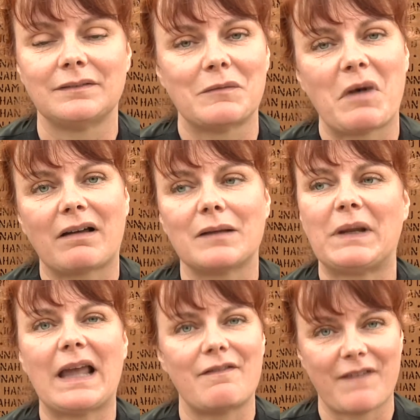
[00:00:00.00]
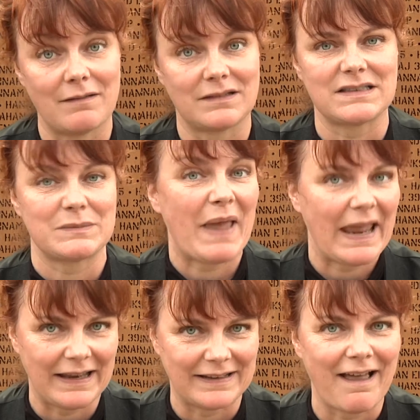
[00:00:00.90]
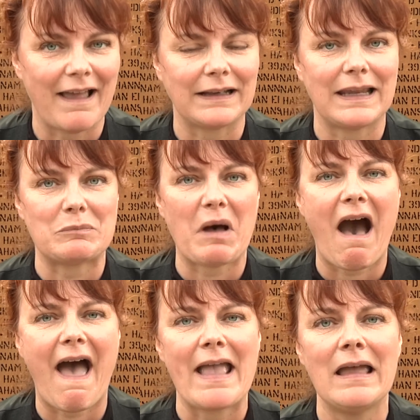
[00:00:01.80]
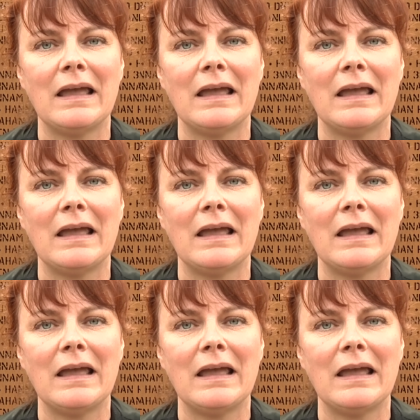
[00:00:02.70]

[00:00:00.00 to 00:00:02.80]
Remarkably, I found a spade lying nearby.